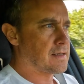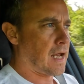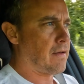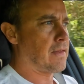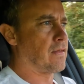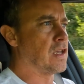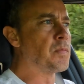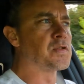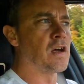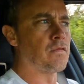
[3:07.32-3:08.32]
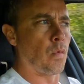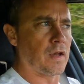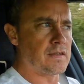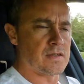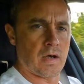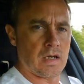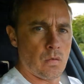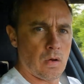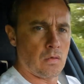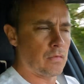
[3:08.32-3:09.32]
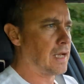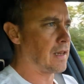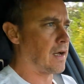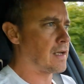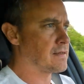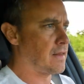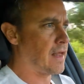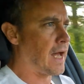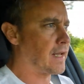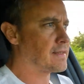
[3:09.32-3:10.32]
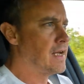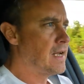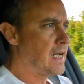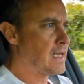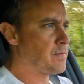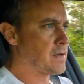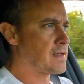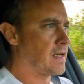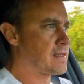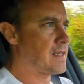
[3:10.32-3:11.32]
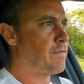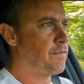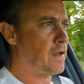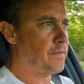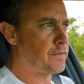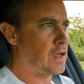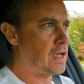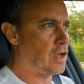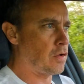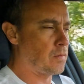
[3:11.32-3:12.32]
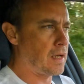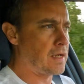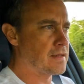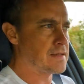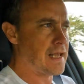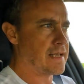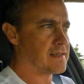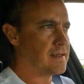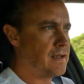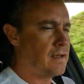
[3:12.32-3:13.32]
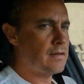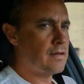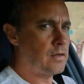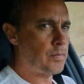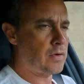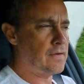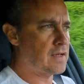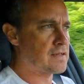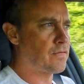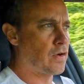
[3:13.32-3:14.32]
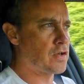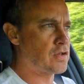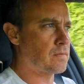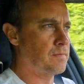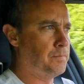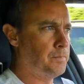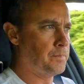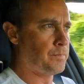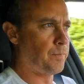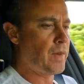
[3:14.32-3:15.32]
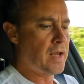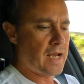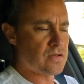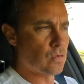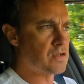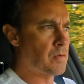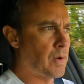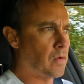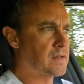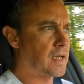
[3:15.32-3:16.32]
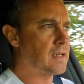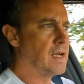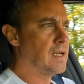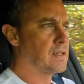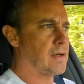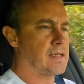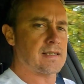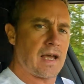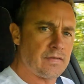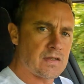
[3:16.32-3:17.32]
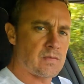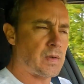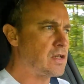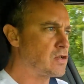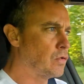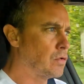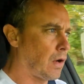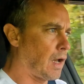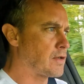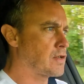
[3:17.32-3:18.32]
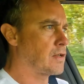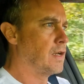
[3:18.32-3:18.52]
Now then, the observant ones among you will realize that that is precisely 50 Newton meters less than the previous version. It's also bolted to a 7-speed dual clutch